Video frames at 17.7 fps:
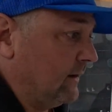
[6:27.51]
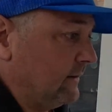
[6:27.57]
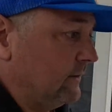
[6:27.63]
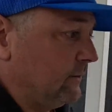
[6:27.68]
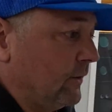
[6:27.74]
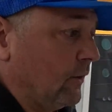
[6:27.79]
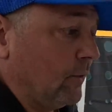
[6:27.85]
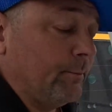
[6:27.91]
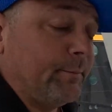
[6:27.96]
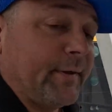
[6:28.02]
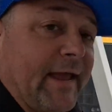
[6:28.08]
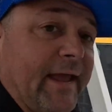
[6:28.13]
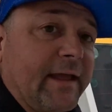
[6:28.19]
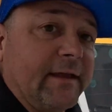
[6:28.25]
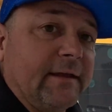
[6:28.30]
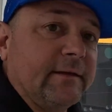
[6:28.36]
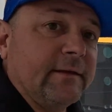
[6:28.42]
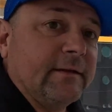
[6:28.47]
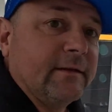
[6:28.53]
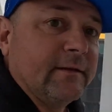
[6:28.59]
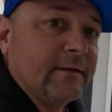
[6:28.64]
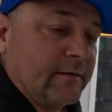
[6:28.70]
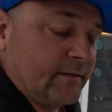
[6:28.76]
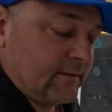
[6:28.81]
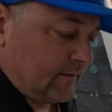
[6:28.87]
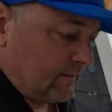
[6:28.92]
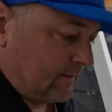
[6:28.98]
you don't pay
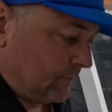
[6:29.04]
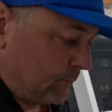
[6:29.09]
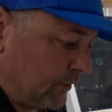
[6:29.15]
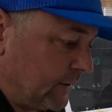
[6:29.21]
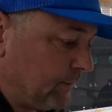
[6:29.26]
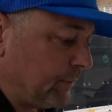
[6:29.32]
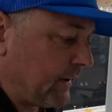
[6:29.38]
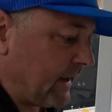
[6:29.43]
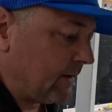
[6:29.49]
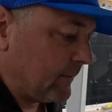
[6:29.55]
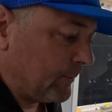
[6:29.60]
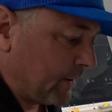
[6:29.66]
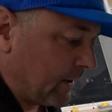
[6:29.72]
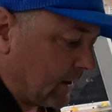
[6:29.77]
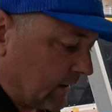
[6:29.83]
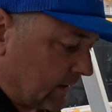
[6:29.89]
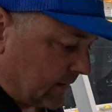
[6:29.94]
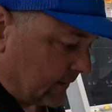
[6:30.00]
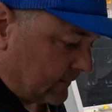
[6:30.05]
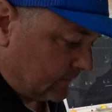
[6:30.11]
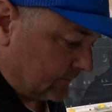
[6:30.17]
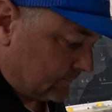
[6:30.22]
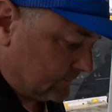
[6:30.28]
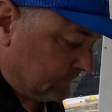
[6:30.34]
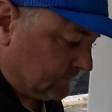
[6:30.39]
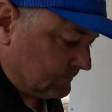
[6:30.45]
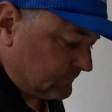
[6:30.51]
prepay to parking.
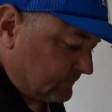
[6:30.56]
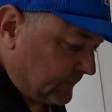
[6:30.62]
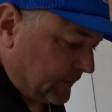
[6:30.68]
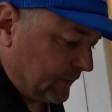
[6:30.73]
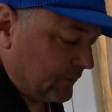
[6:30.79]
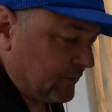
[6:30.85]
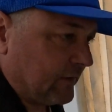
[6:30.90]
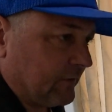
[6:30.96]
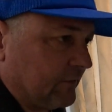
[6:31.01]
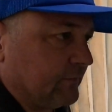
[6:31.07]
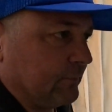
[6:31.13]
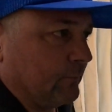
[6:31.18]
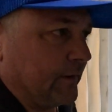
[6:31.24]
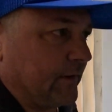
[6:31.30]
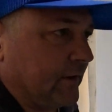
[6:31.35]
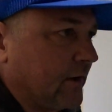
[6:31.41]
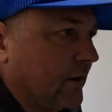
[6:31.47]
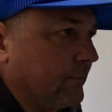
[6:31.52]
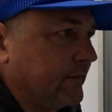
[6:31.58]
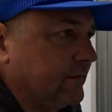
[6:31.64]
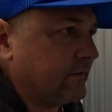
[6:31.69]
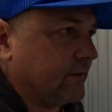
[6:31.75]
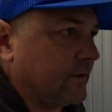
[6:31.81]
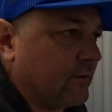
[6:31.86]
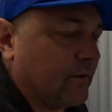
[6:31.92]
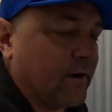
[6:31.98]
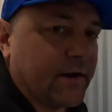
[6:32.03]
You just, when you come into
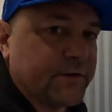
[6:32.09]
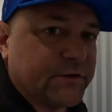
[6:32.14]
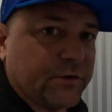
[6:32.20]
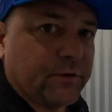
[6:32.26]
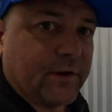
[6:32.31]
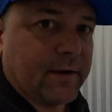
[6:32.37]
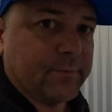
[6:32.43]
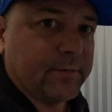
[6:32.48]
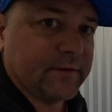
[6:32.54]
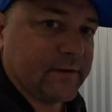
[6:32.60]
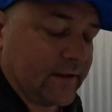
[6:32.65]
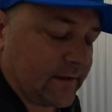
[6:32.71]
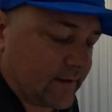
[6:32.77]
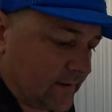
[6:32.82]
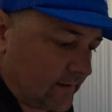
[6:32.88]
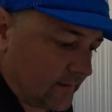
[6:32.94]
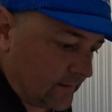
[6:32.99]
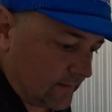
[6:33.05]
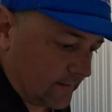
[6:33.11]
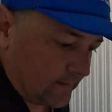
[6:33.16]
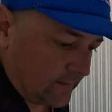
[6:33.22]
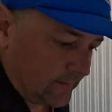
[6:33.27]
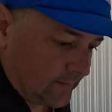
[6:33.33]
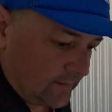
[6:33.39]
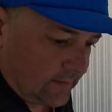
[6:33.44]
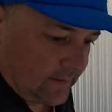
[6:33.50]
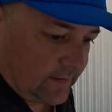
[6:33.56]
the garage, you grab a ticket,
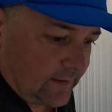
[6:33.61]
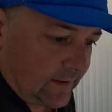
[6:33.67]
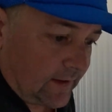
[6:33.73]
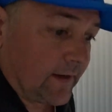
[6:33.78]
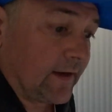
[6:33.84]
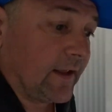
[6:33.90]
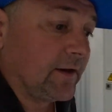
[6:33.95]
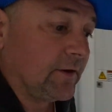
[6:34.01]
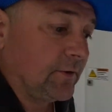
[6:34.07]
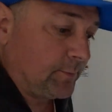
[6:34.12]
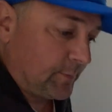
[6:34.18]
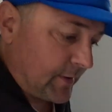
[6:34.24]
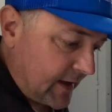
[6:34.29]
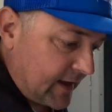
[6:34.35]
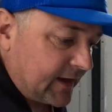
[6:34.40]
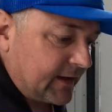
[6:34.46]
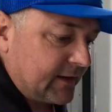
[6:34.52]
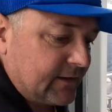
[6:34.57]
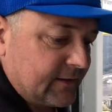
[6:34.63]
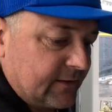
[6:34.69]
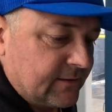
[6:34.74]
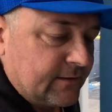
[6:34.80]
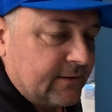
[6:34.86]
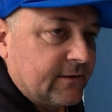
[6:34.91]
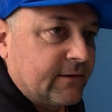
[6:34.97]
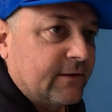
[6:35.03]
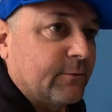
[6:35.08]
and then you pay
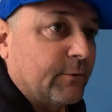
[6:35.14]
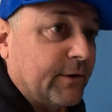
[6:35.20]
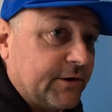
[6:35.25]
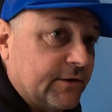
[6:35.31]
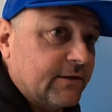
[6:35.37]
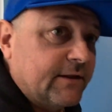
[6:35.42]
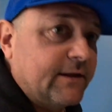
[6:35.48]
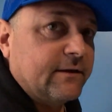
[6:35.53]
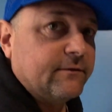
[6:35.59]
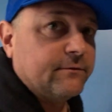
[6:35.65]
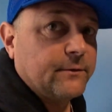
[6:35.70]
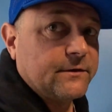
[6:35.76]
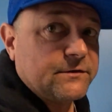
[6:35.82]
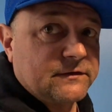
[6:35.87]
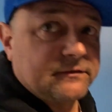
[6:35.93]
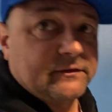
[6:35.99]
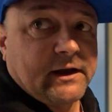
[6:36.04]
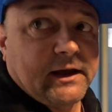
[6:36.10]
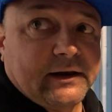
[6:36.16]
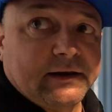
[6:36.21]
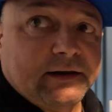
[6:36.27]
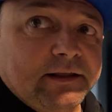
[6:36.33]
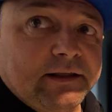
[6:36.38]
when you leave, which is kind of